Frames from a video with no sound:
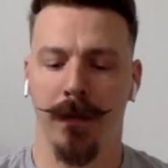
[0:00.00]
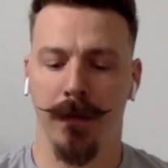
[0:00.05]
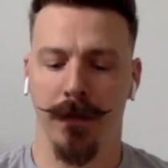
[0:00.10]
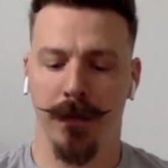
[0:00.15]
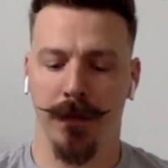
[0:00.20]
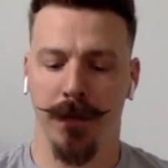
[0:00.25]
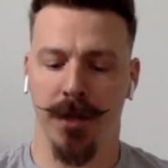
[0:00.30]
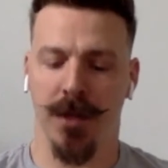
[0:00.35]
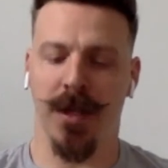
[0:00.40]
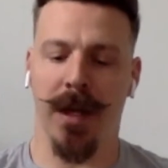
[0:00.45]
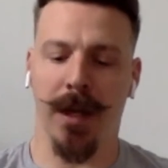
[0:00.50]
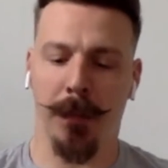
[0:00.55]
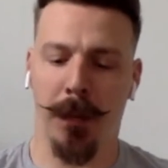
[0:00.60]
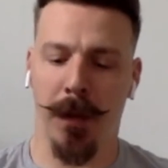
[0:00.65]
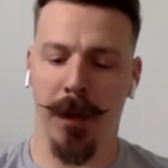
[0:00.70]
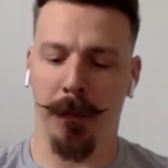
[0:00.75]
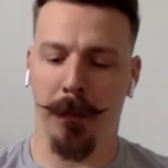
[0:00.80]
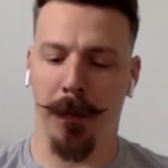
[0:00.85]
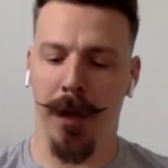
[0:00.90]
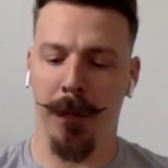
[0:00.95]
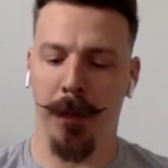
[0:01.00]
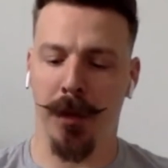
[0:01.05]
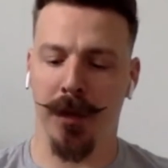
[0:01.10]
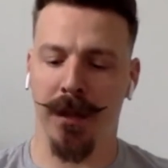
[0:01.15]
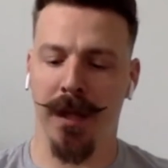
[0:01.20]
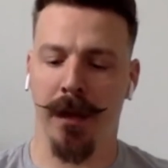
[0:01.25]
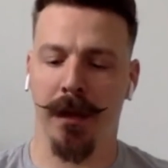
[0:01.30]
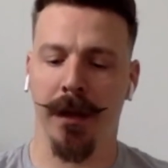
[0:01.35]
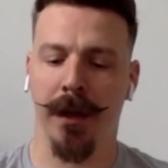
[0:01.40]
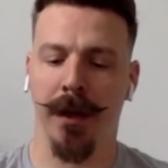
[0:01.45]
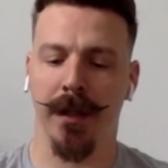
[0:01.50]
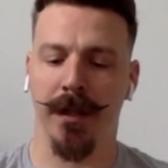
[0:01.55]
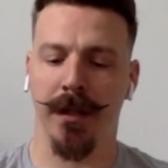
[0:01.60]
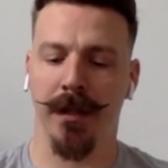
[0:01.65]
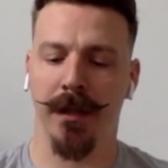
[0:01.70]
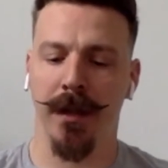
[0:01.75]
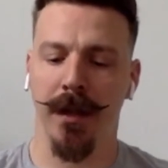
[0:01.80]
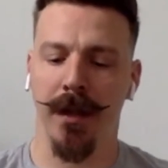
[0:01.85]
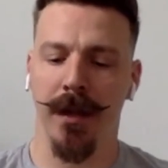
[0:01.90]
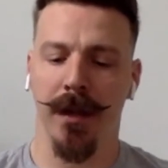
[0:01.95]
Just like people telling
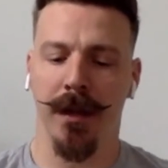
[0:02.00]
us